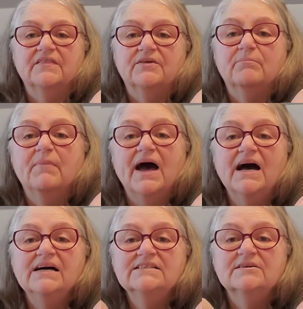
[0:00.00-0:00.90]
the
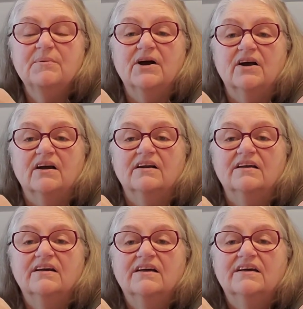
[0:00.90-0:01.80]
mask part
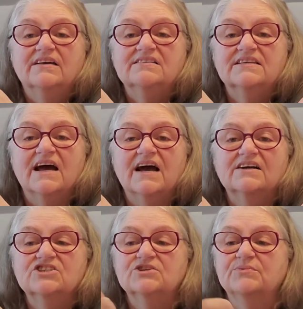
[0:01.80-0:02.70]
is
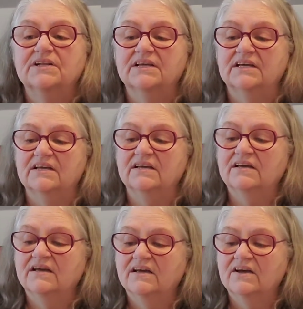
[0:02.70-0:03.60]
actually
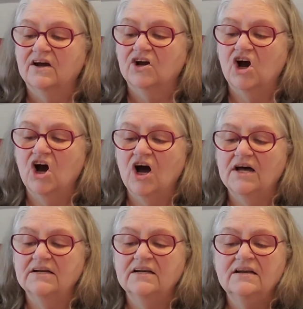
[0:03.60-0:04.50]

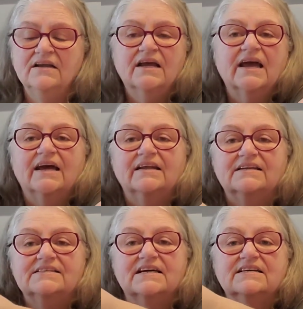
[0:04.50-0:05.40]
cotton, and
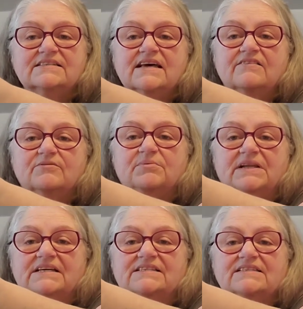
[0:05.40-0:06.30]
it does have a
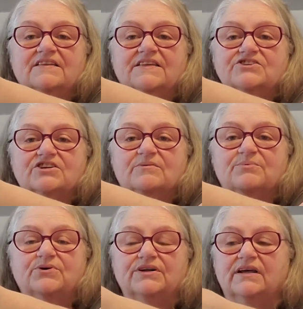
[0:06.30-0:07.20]
place that you can
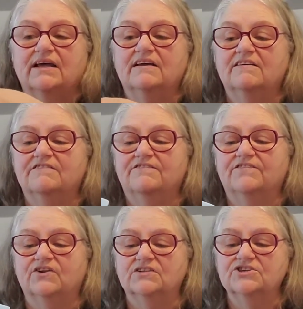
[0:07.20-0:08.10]
put a
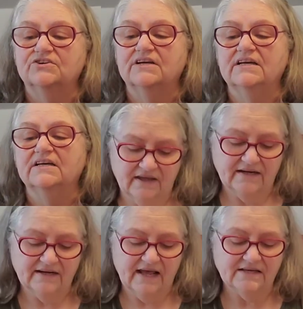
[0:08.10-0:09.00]
filter in, and
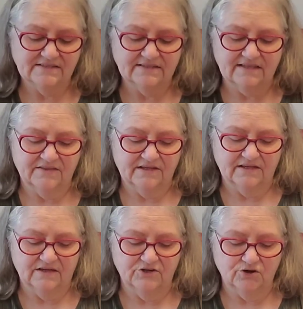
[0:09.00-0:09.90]
it has
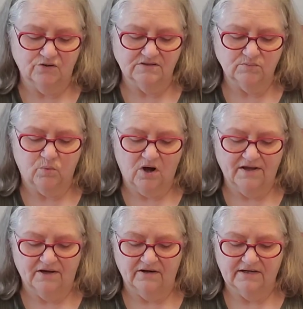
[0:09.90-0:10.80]
the nose
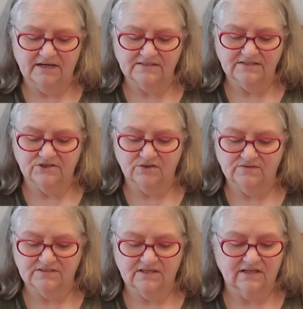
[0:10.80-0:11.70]
wire, it has the
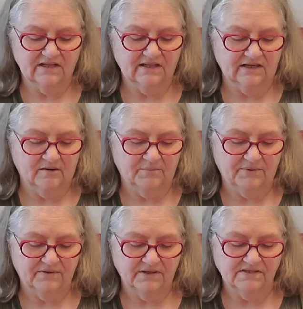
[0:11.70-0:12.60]
nose clip
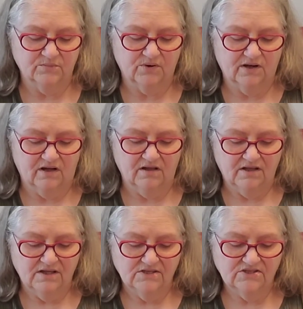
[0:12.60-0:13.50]
as well.
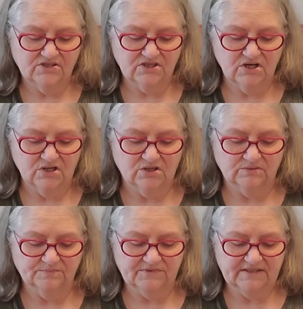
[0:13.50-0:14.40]
So
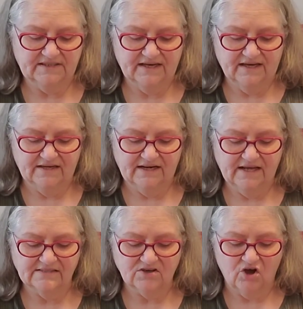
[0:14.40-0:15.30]
yeah, it
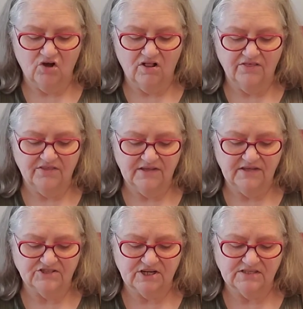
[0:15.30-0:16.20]
has
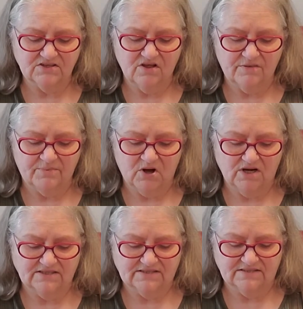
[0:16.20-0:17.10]
it checks all the
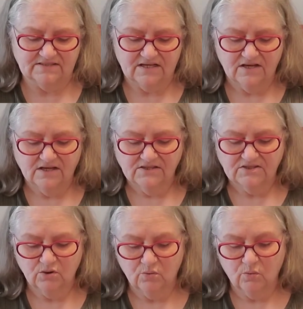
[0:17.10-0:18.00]
boxes.
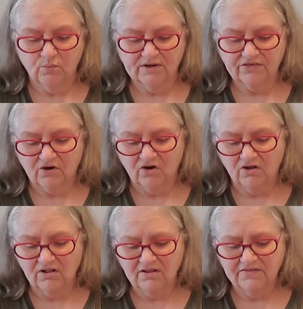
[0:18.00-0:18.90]
So with
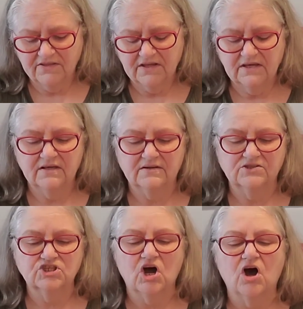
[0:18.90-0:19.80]
all of the
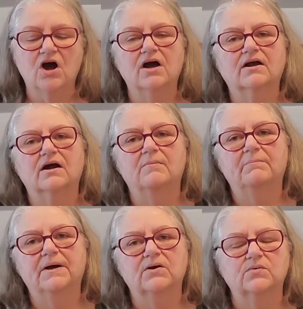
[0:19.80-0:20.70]
talk
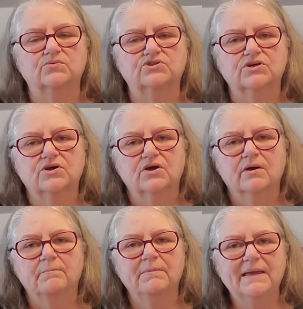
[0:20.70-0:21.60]
about
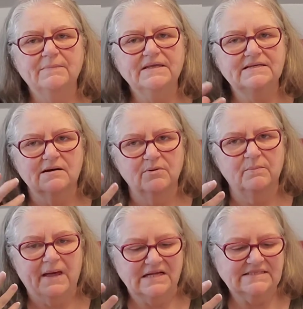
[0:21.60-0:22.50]
maybe double
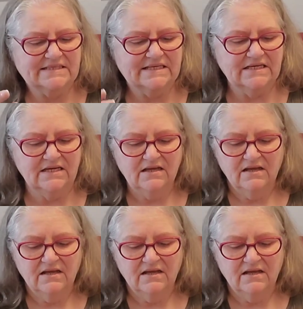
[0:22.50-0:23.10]
masking,